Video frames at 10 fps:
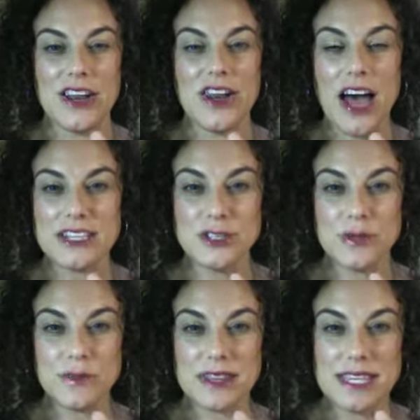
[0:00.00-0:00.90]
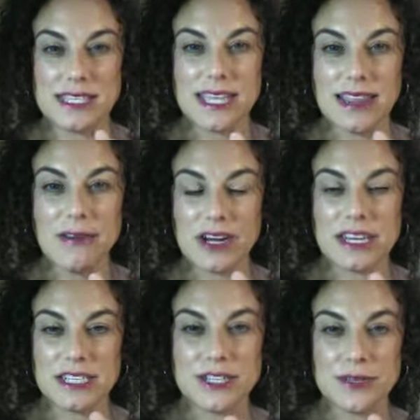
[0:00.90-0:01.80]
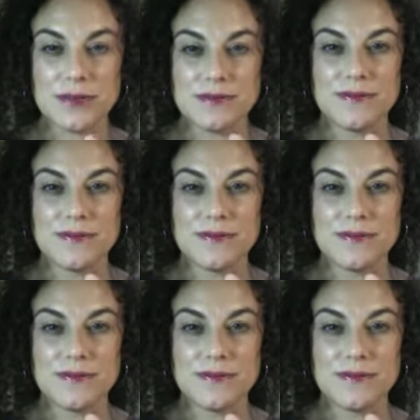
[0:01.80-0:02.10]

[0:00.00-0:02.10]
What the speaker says: not doing what they said they were going to do,